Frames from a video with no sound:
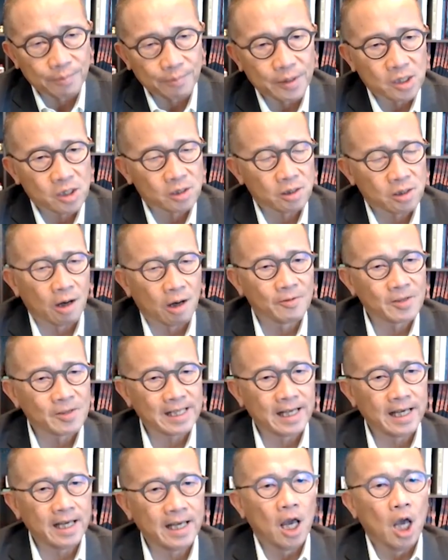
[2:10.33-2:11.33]
Because
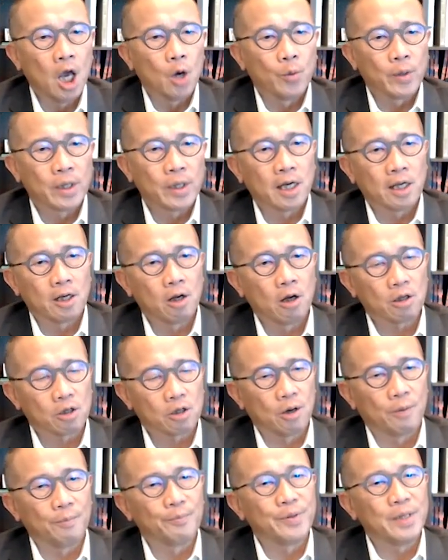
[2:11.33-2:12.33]
obviously we cannot
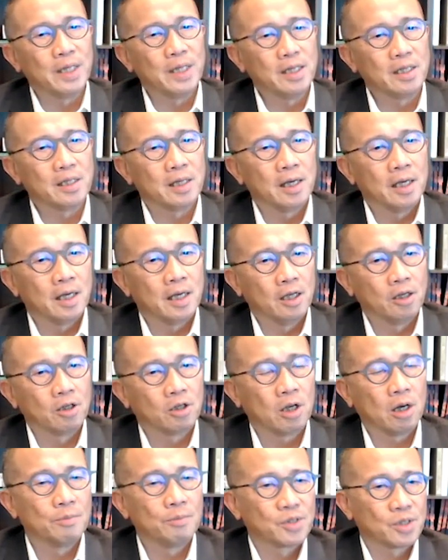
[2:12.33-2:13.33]
compete in
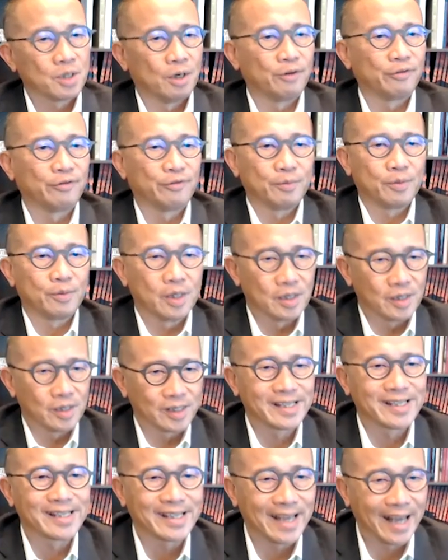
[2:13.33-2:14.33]
terms of
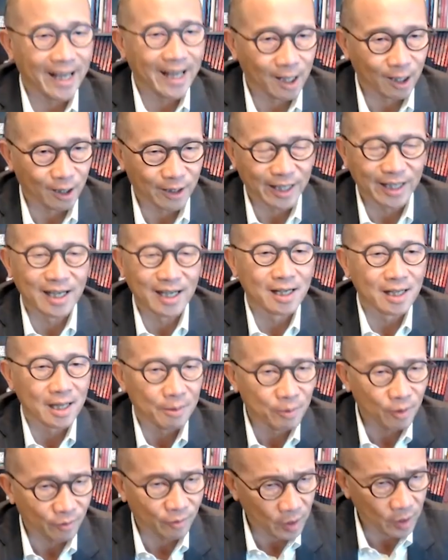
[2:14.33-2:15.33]
scale and the
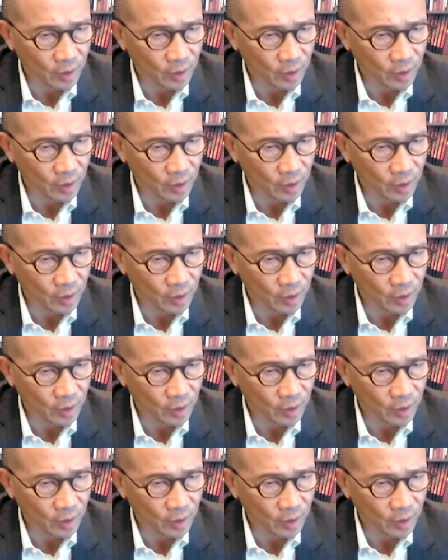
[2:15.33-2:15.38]
number of